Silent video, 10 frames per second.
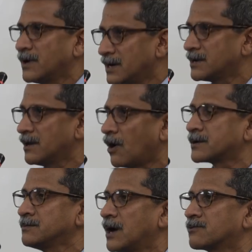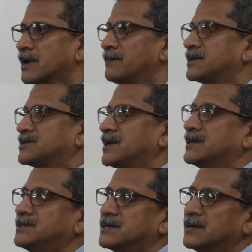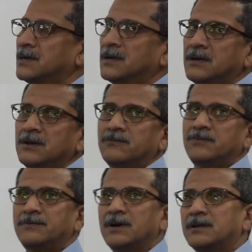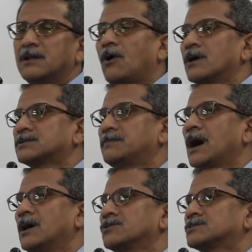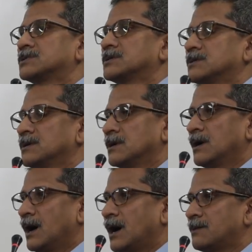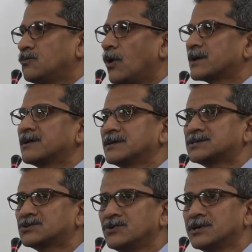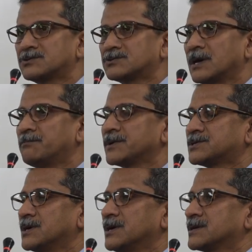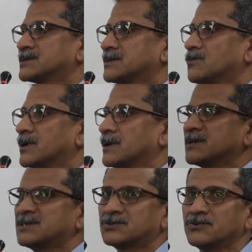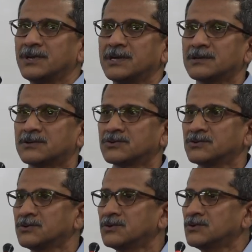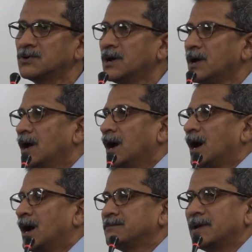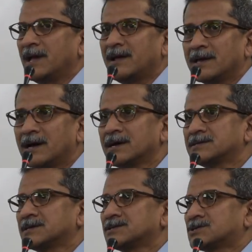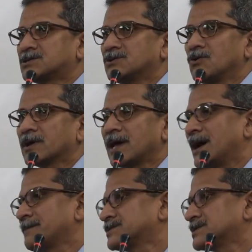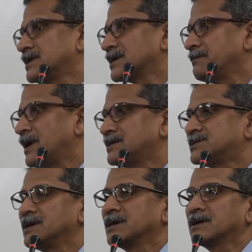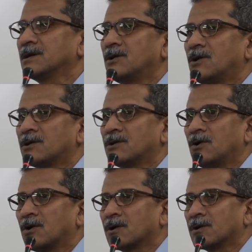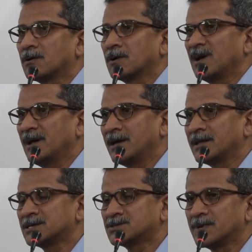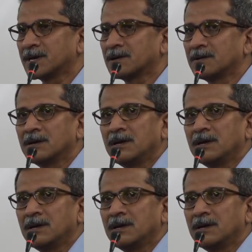we have heard a lot about climate change, we have heard a lot about um, what it is doing to temperatures and what it is doing to um, areas and snow caps that are melting or, or areas where